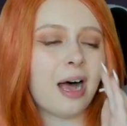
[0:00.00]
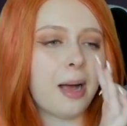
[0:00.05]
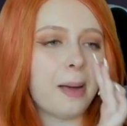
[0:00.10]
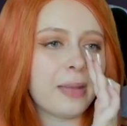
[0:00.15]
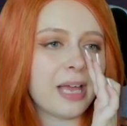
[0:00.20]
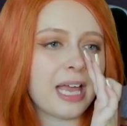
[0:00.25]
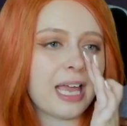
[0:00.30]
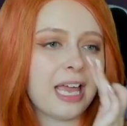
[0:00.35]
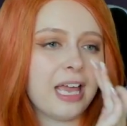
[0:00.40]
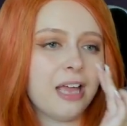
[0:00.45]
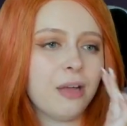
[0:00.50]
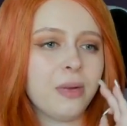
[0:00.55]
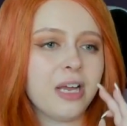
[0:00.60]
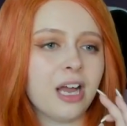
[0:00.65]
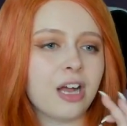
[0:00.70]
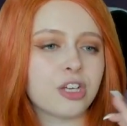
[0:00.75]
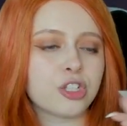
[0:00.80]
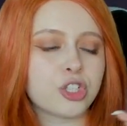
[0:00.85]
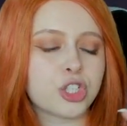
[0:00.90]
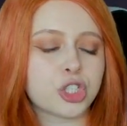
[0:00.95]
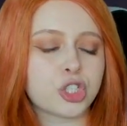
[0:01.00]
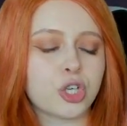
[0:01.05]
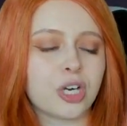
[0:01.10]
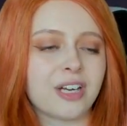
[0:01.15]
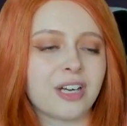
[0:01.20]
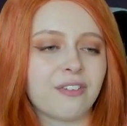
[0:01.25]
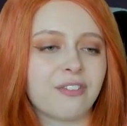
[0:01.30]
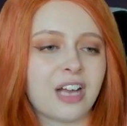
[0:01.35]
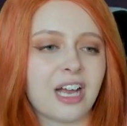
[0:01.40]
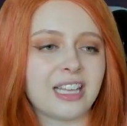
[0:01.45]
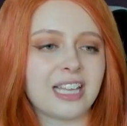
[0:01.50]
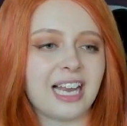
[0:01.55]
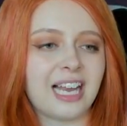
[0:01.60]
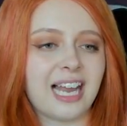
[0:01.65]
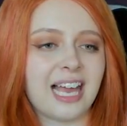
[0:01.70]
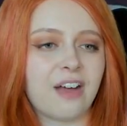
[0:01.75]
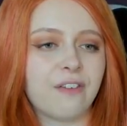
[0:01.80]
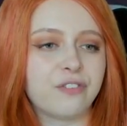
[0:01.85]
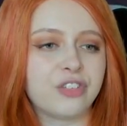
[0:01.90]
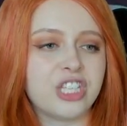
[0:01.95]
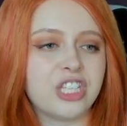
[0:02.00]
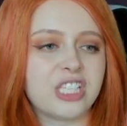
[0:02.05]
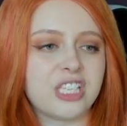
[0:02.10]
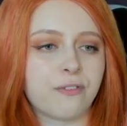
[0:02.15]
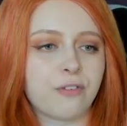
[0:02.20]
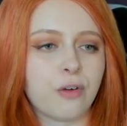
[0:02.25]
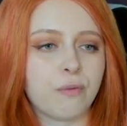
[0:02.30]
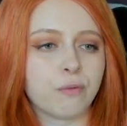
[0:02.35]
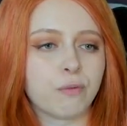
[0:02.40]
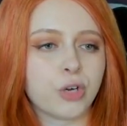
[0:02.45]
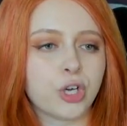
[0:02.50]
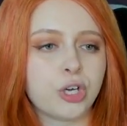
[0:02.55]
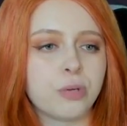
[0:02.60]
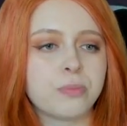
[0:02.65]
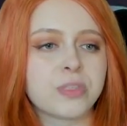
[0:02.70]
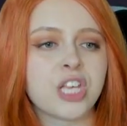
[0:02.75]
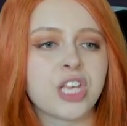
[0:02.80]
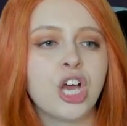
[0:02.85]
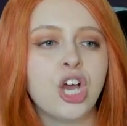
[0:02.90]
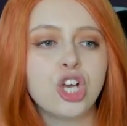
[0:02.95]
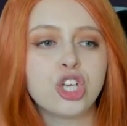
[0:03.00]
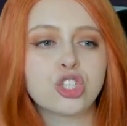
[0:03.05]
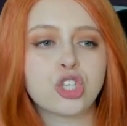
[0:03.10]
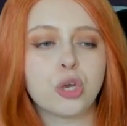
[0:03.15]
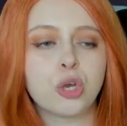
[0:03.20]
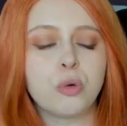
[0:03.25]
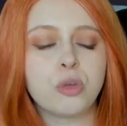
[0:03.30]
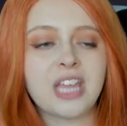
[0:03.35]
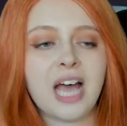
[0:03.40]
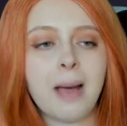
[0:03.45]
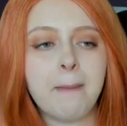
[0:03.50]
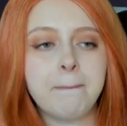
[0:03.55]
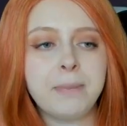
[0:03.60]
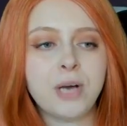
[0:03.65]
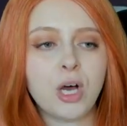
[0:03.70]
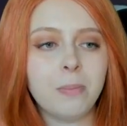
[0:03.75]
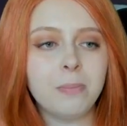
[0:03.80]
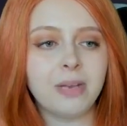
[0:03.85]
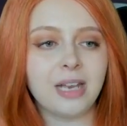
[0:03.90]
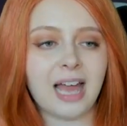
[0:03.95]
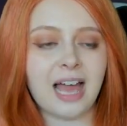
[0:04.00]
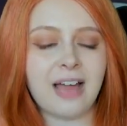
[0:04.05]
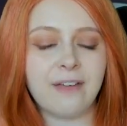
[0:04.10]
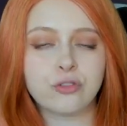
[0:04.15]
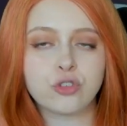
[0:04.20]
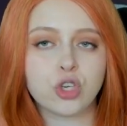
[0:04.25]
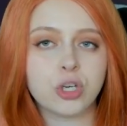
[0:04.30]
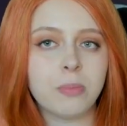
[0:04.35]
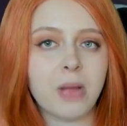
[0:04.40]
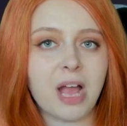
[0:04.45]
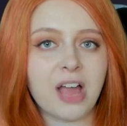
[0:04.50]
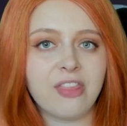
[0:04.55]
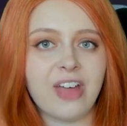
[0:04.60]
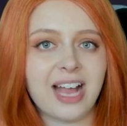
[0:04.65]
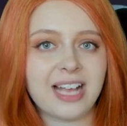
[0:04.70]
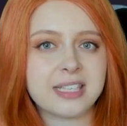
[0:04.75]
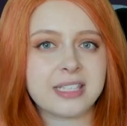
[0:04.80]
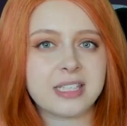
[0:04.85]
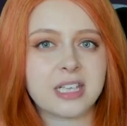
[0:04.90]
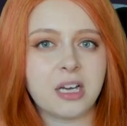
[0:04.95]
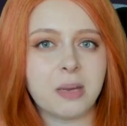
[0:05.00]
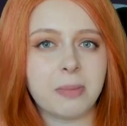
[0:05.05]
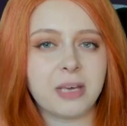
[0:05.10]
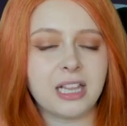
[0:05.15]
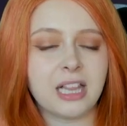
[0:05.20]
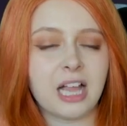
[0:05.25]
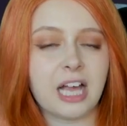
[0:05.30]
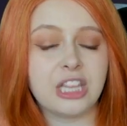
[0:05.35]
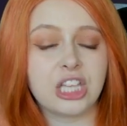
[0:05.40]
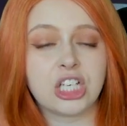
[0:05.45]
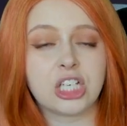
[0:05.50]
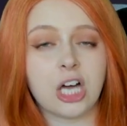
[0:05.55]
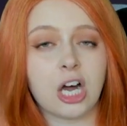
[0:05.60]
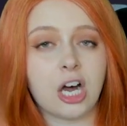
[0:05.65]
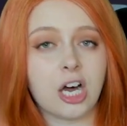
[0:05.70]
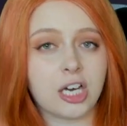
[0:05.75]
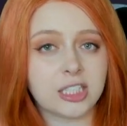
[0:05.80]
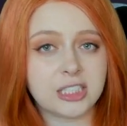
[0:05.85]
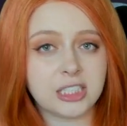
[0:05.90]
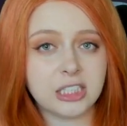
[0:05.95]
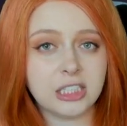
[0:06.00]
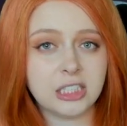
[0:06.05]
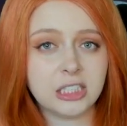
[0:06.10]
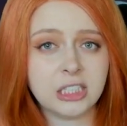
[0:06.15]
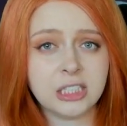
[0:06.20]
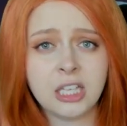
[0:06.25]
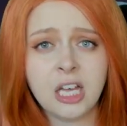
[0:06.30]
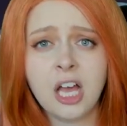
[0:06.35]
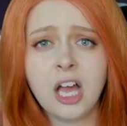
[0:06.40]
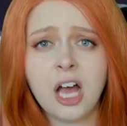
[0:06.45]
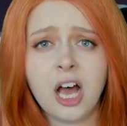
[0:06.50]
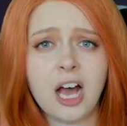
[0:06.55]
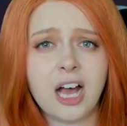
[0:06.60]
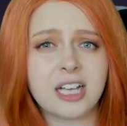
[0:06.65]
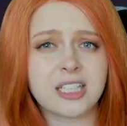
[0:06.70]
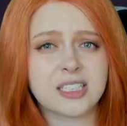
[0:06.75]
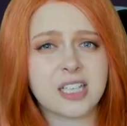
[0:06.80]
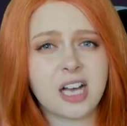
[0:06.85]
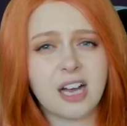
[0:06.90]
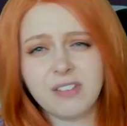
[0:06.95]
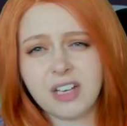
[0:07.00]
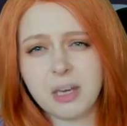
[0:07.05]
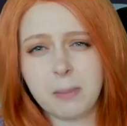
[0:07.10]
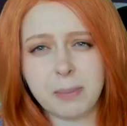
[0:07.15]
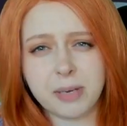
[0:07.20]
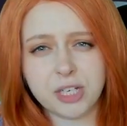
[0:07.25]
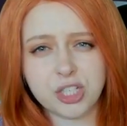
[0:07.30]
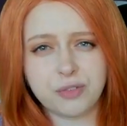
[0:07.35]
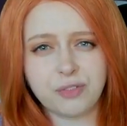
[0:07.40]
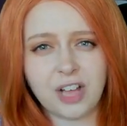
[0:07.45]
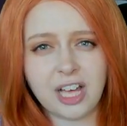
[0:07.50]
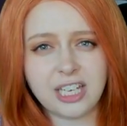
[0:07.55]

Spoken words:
here we are just trying to figure out the layout for the different rooms. So that bottom left room, that's going to be like the garden. It's kind of like a butterfly